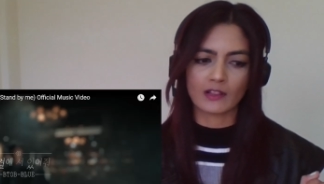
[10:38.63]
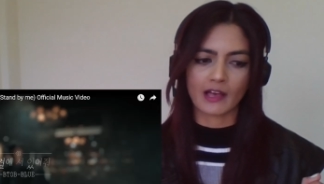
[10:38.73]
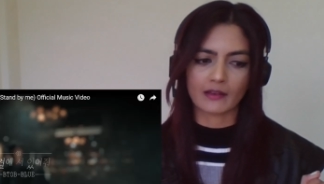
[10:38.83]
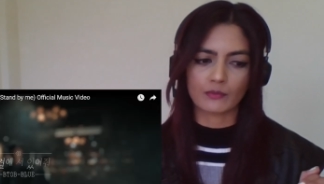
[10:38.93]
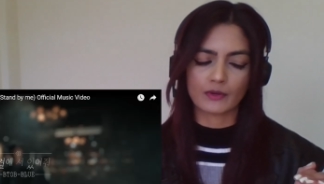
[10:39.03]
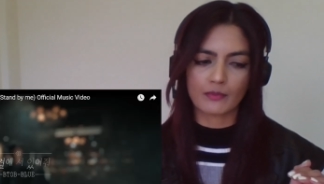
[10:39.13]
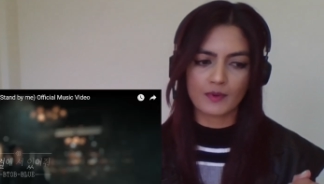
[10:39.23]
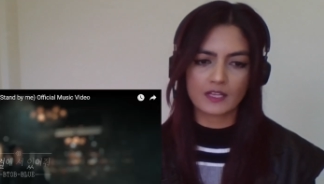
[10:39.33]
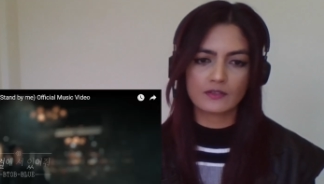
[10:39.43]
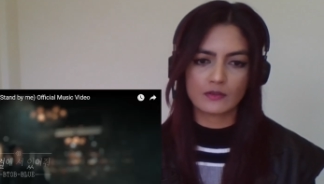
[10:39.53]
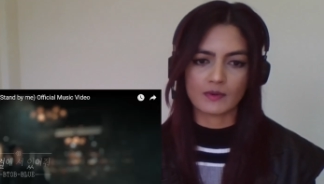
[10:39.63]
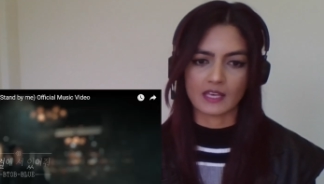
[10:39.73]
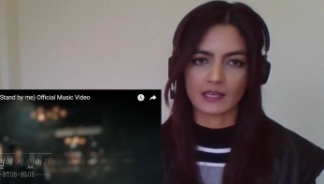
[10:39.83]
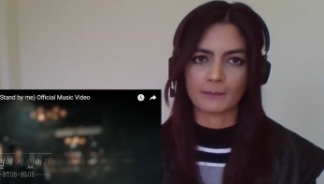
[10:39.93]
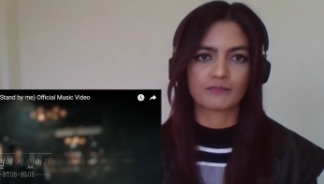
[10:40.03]
I feel like with
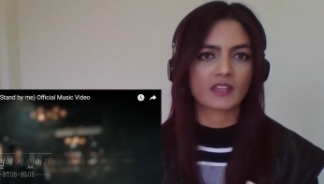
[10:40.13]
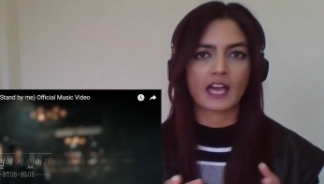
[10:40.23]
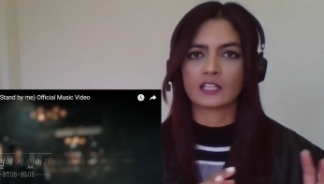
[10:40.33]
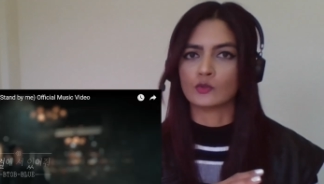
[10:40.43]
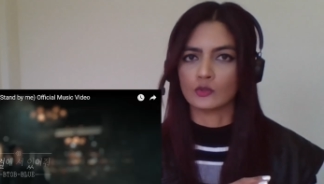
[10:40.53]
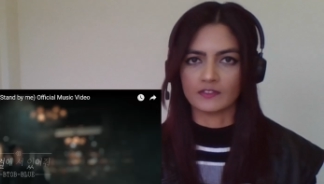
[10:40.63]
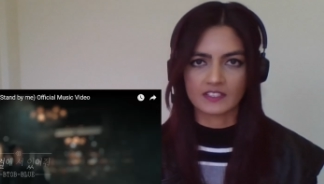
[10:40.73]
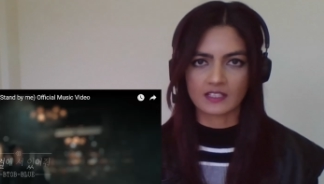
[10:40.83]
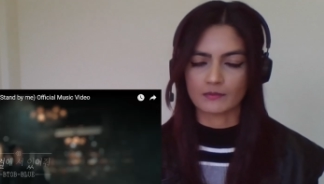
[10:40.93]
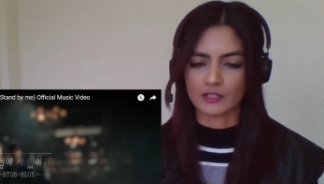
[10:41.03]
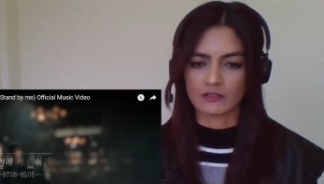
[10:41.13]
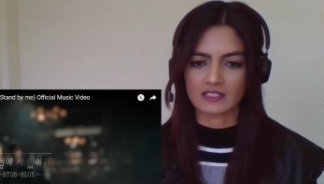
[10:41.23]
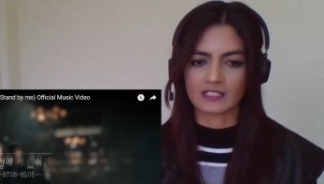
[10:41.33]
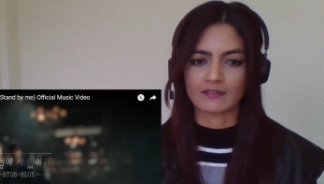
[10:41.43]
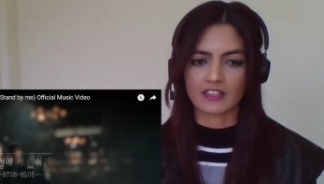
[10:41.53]
B2B and all of the
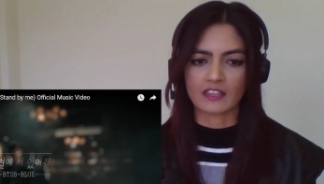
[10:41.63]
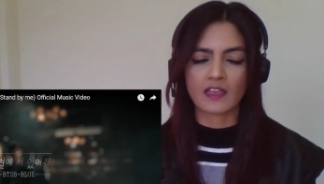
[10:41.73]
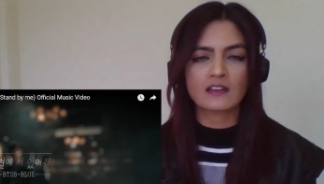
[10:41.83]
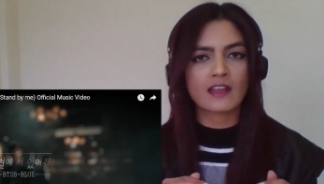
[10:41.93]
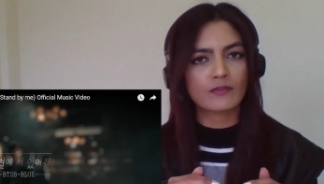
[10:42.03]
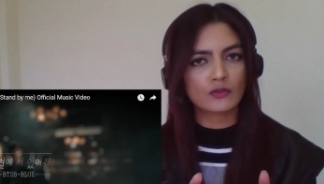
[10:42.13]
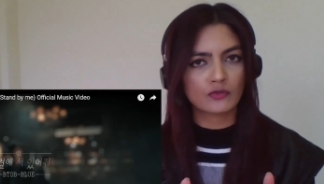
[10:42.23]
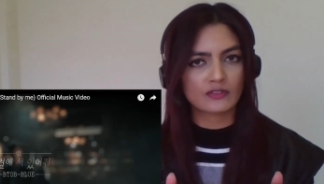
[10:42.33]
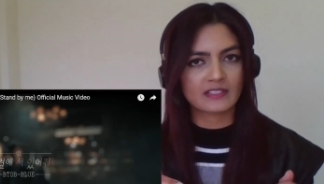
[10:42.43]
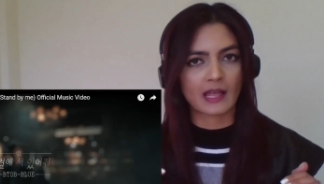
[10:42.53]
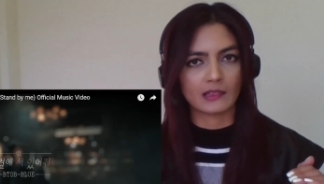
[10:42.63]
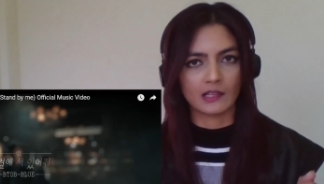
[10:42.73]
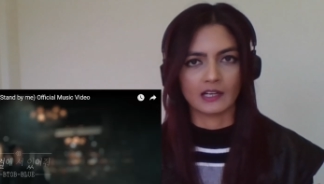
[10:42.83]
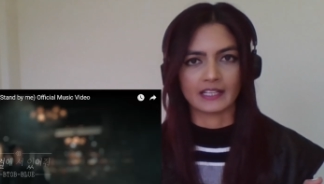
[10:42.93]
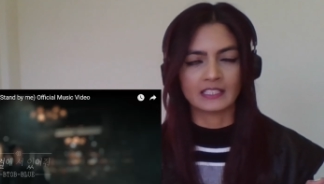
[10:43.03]
subunits and everything, they never
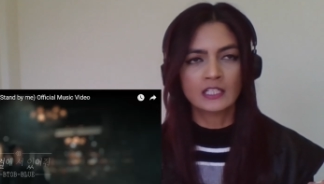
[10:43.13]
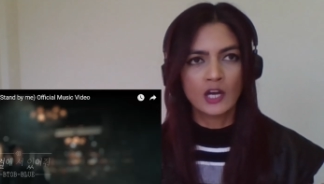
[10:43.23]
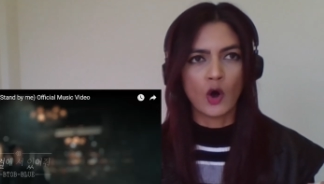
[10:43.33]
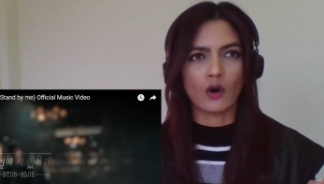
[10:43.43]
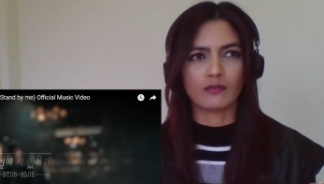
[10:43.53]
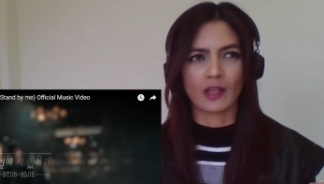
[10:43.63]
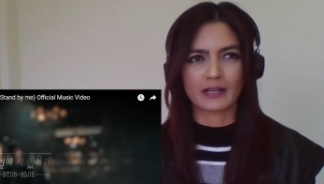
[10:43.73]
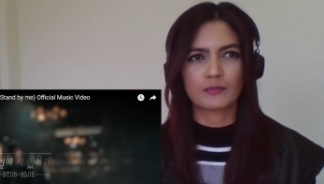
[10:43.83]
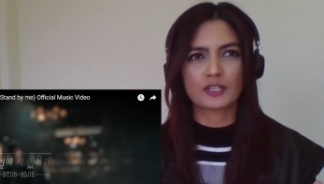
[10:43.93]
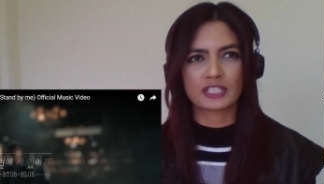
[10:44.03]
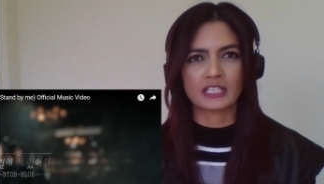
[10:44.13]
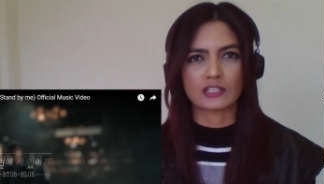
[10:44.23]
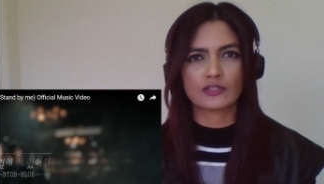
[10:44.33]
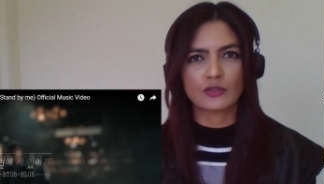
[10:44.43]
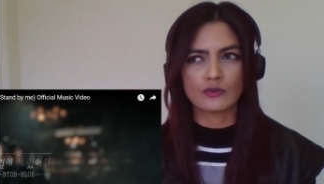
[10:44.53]
cross that line of, like,
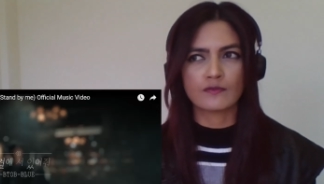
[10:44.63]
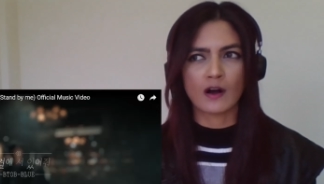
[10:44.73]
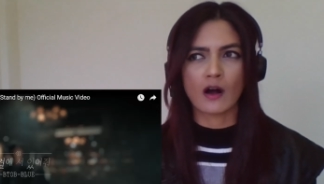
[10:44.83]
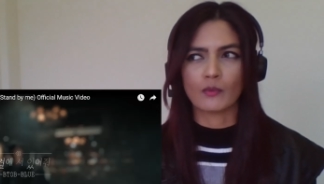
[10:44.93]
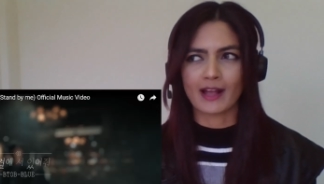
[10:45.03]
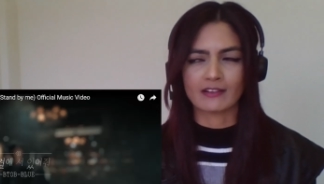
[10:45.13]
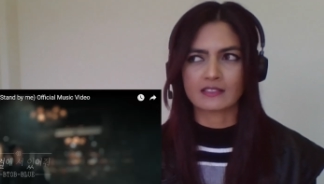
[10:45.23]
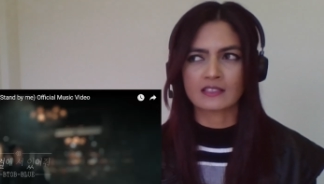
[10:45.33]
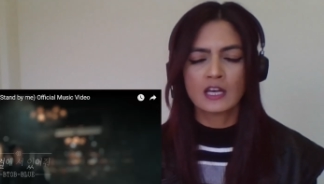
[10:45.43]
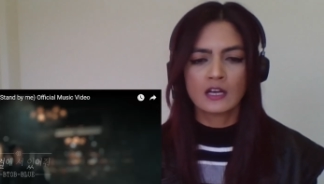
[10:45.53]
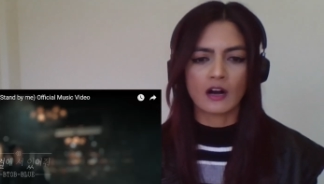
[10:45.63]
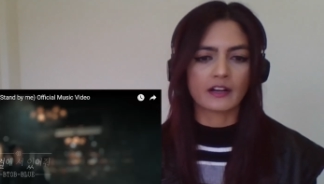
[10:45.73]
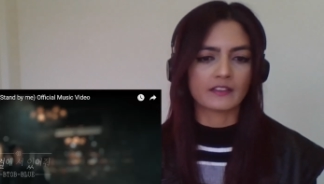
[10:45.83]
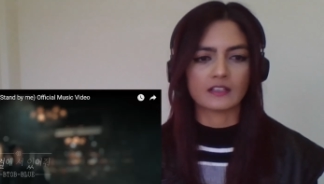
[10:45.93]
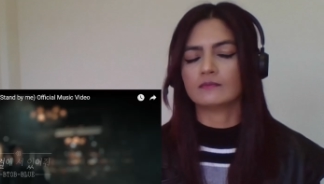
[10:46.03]
pushing it too far, where it's
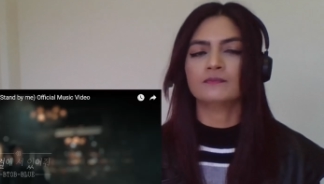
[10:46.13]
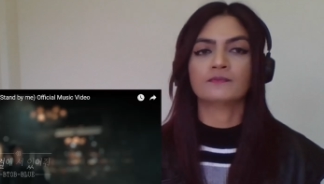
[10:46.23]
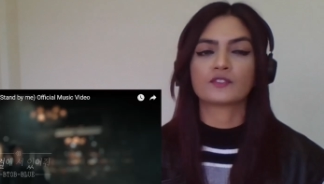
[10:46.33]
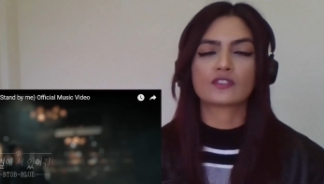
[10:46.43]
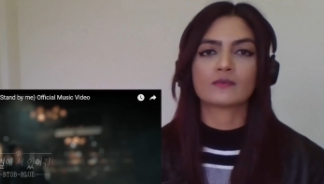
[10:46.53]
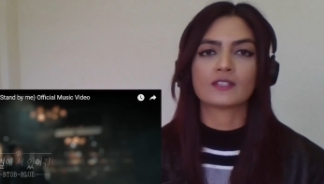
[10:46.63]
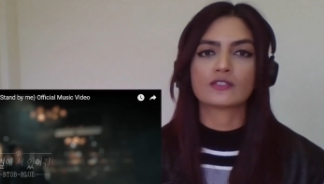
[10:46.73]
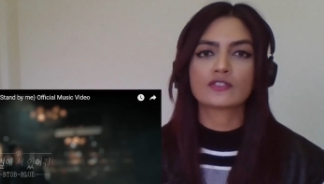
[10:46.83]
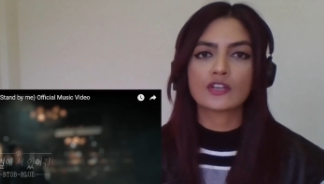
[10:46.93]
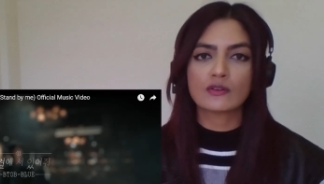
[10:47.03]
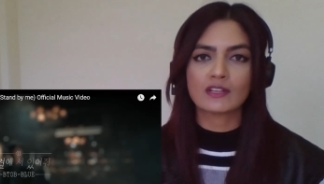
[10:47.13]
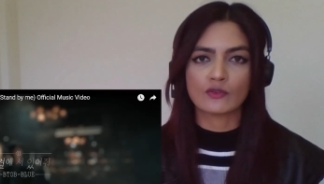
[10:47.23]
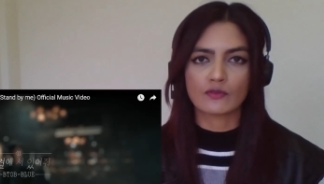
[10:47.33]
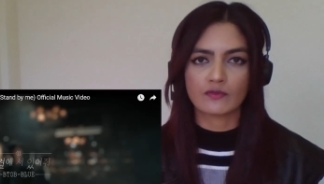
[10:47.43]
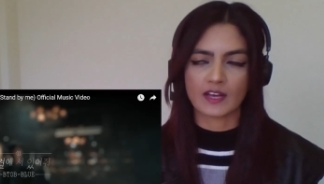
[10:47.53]
either excuse me,
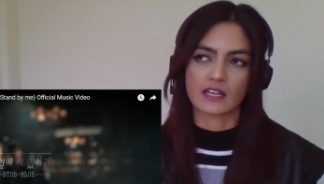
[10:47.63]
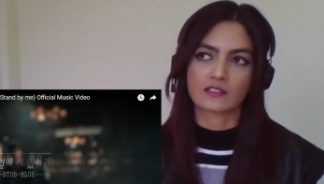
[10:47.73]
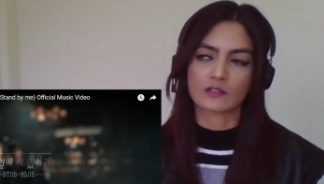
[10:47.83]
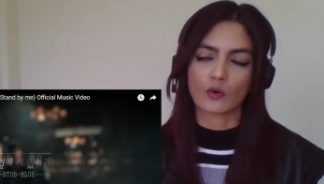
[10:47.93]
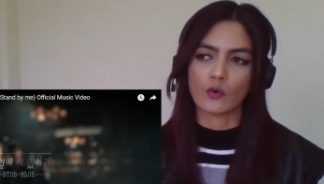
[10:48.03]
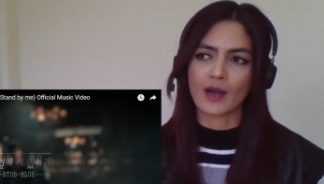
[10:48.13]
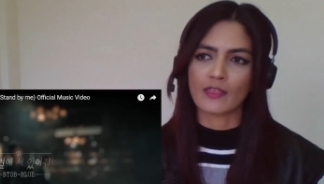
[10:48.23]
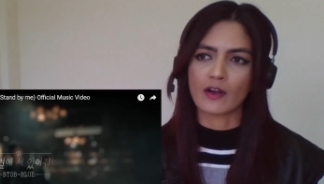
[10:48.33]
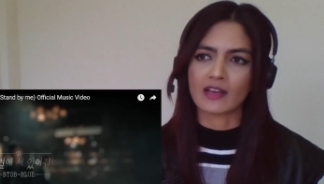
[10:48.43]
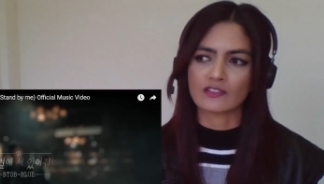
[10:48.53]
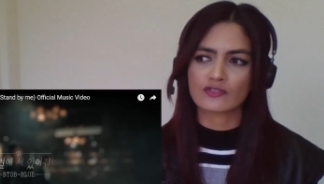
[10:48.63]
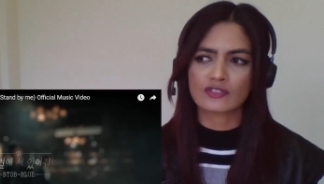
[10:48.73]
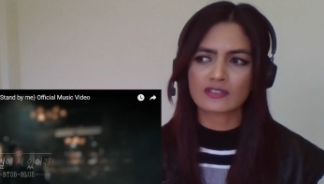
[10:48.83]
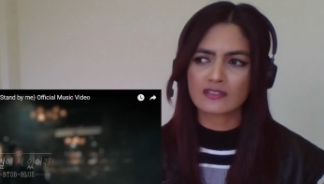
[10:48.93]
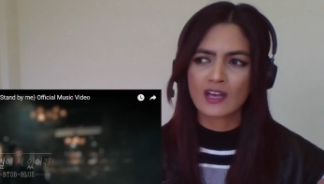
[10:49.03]
too in your face, or whether
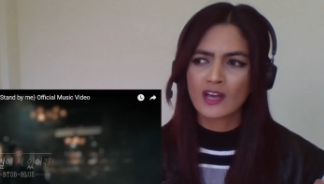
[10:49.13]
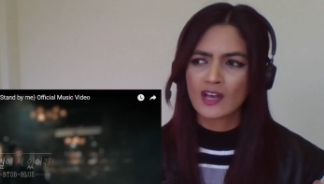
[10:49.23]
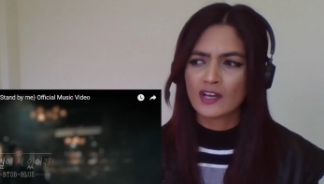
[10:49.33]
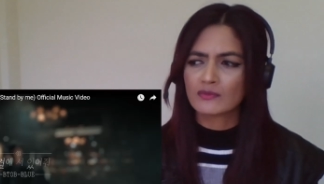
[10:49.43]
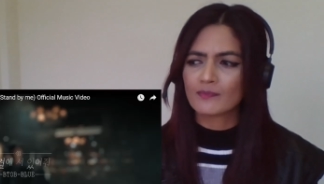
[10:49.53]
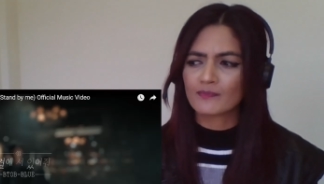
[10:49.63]
it's just,